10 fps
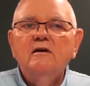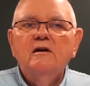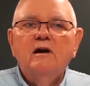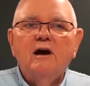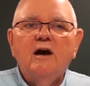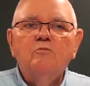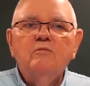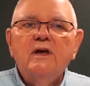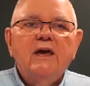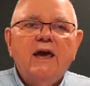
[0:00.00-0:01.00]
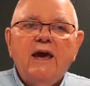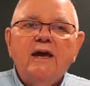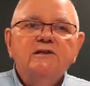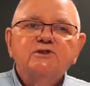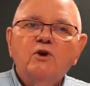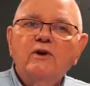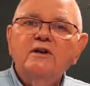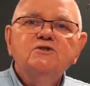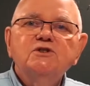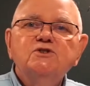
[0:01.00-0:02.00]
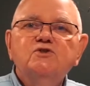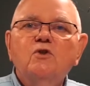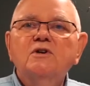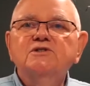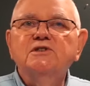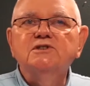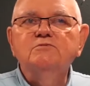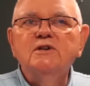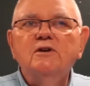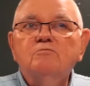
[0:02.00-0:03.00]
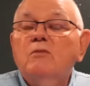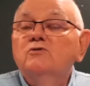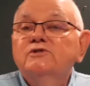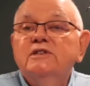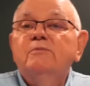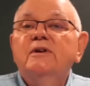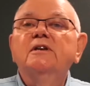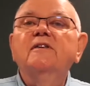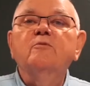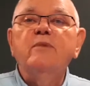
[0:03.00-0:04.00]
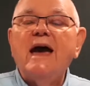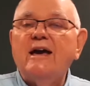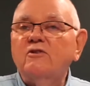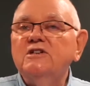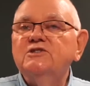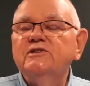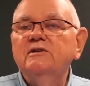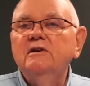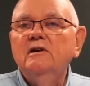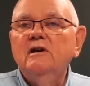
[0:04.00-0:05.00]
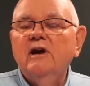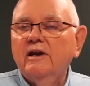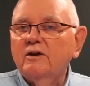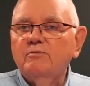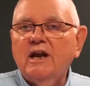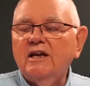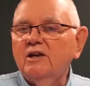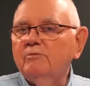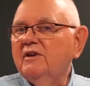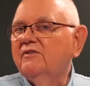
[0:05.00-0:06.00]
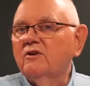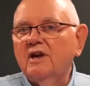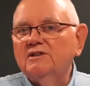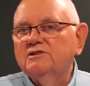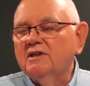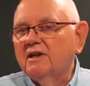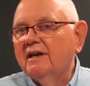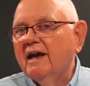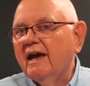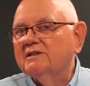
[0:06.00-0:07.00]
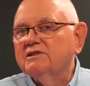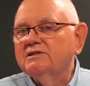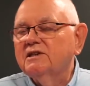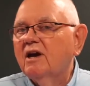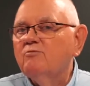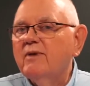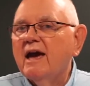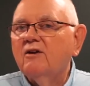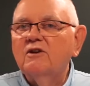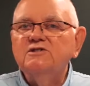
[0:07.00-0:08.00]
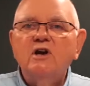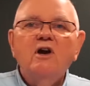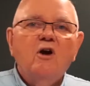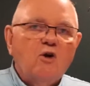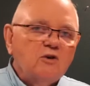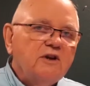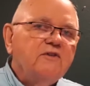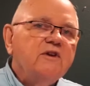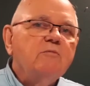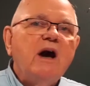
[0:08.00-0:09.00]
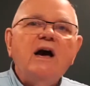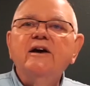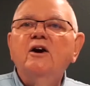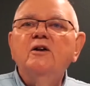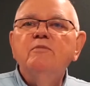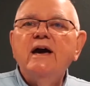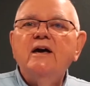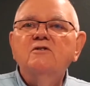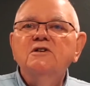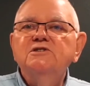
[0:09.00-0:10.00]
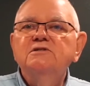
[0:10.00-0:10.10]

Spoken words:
And so energy storage systems, most typically they're batteries, and they're probably going to be either lead acid type batteries or lithium ion batteries.